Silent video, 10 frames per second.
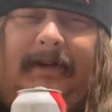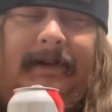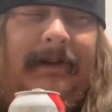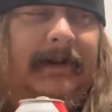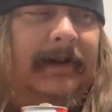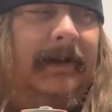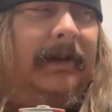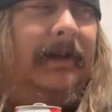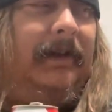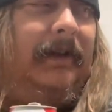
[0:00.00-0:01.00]

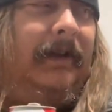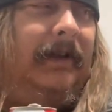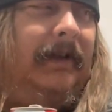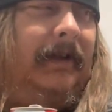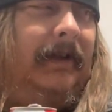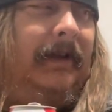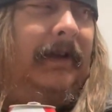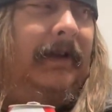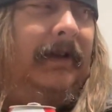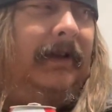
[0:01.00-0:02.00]

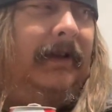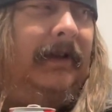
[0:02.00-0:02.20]
[no speech]